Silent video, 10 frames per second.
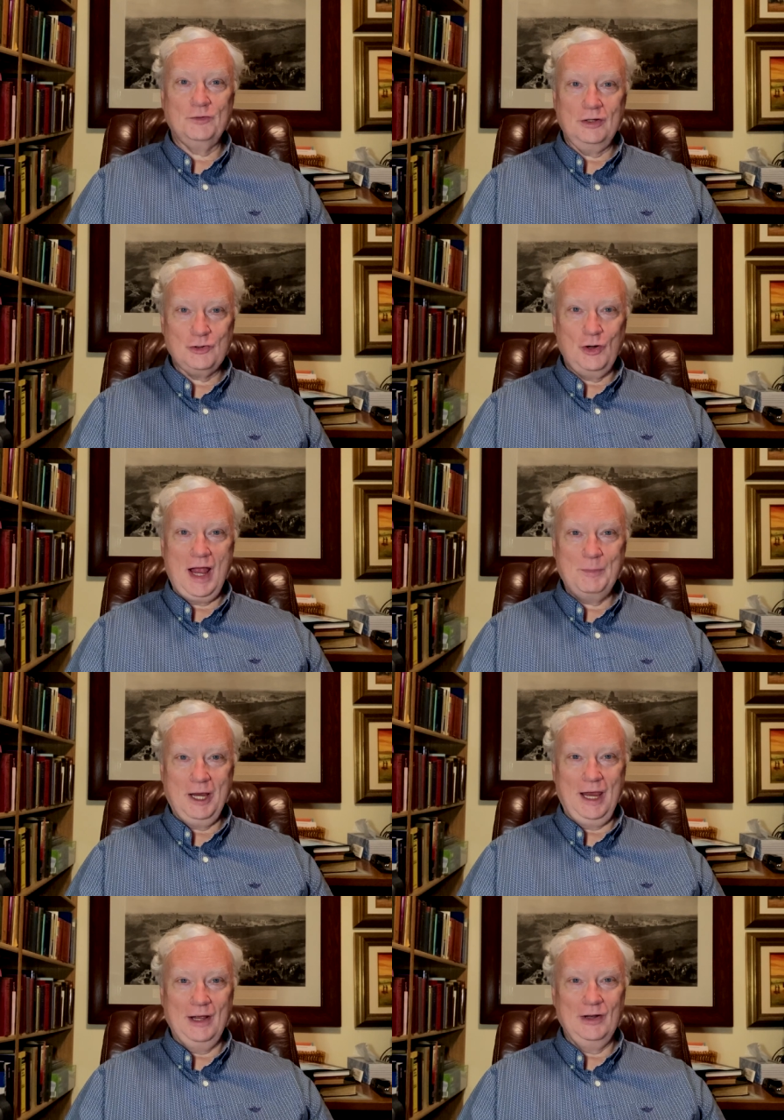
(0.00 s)
of Sister
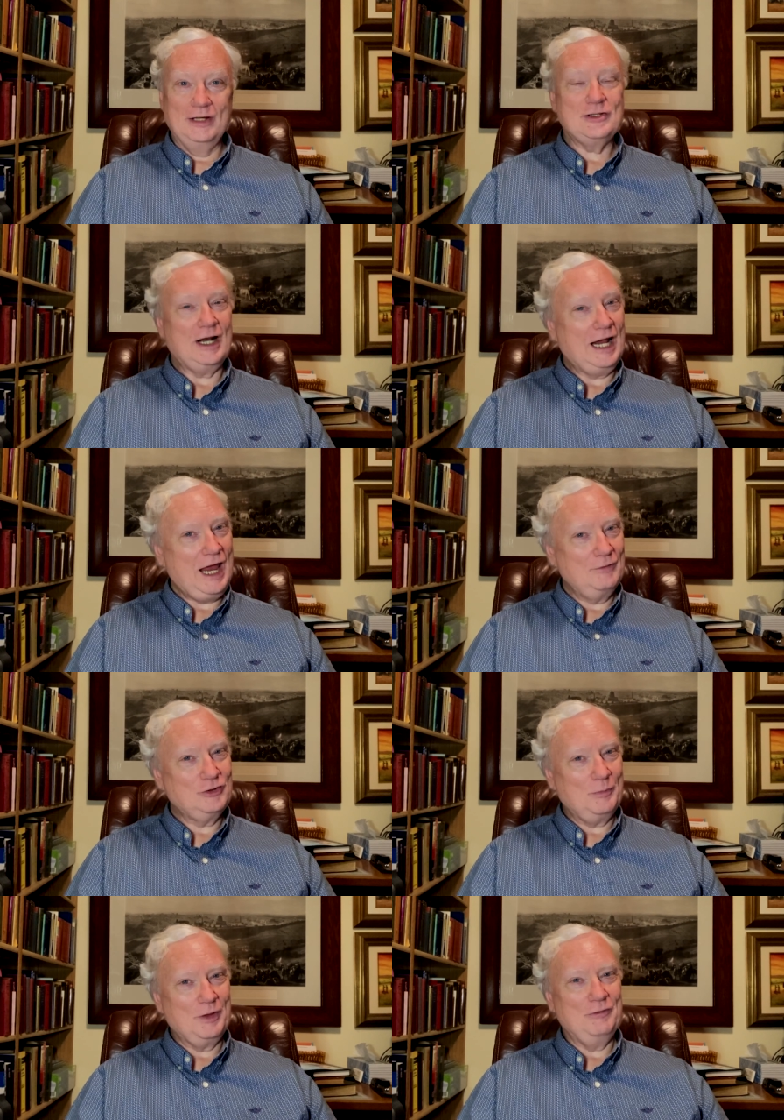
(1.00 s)
Abigail and said, I have
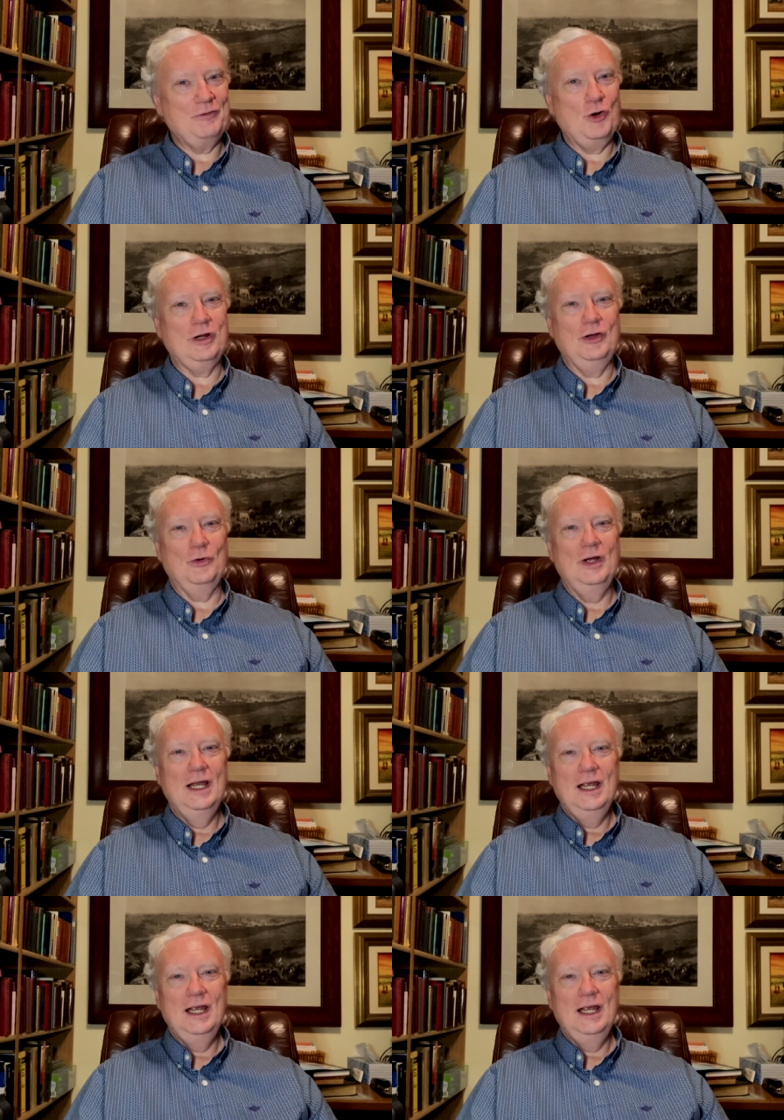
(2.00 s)
something for you.